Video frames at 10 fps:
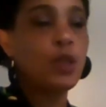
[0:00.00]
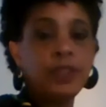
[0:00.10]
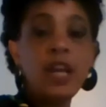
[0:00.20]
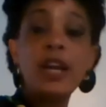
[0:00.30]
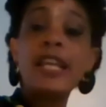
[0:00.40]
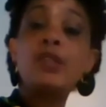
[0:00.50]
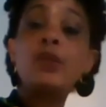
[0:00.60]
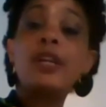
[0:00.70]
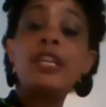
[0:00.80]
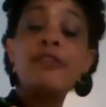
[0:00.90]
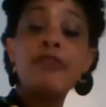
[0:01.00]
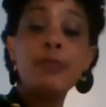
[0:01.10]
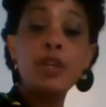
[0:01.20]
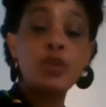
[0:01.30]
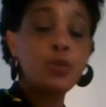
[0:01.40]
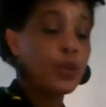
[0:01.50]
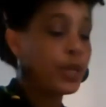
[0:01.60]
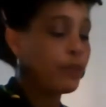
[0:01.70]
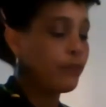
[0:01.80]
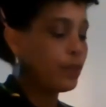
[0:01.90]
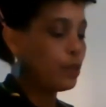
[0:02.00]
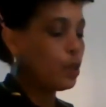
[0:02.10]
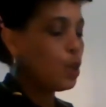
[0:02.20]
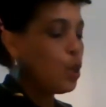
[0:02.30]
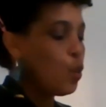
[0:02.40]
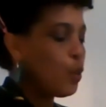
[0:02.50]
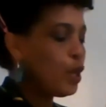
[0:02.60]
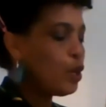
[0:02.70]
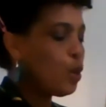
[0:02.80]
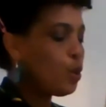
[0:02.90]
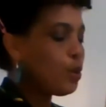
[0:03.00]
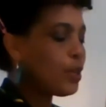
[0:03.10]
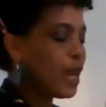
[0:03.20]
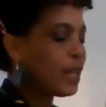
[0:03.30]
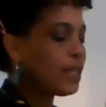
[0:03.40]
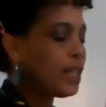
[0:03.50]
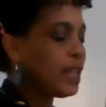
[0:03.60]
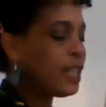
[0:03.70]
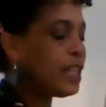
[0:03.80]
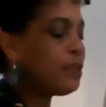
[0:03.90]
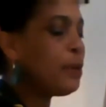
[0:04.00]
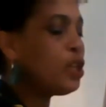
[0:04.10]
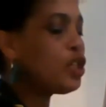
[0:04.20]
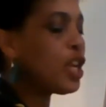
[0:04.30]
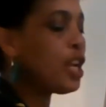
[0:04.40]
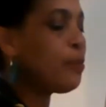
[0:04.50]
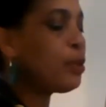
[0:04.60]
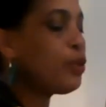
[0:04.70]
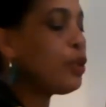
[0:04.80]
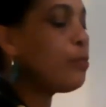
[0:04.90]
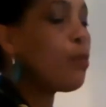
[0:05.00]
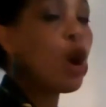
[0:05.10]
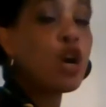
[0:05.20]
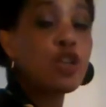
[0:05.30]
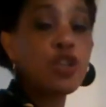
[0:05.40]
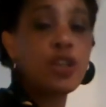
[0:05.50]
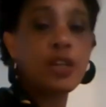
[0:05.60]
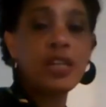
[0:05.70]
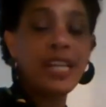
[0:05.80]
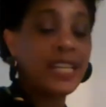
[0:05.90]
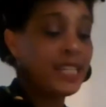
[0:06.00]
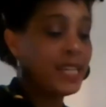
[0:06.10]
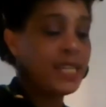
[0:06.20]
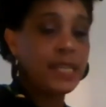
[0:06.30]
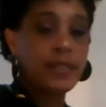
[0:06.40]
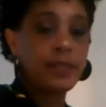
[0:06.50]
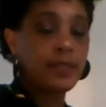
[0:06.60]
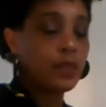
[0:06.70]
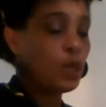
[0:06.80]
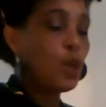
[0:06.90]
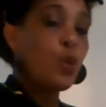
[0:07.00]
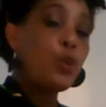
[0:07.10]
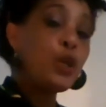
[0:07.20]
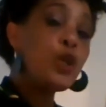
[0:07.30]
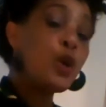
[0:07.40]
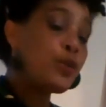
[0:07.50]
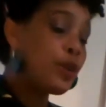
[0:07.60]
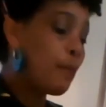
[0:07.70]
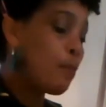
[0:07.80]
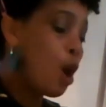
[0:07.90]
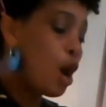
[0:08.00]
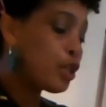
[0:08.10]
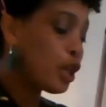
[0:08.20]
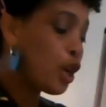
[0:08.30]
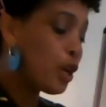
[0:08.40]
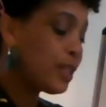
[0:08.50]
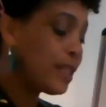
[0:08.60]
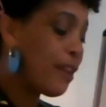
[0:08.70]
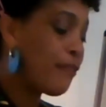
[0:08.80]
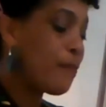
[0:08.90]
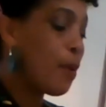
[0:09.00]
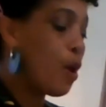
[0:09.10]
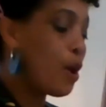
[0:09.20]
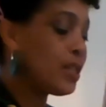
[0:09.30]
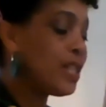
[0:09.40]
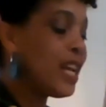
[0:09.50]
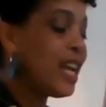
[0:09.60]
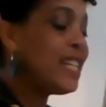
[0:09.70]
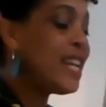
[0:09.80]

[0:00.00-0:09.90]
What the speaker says: Now let's look at the information we're given. We know that it is being shared between Marcia and Denise. We know that Marcia got 7 parts and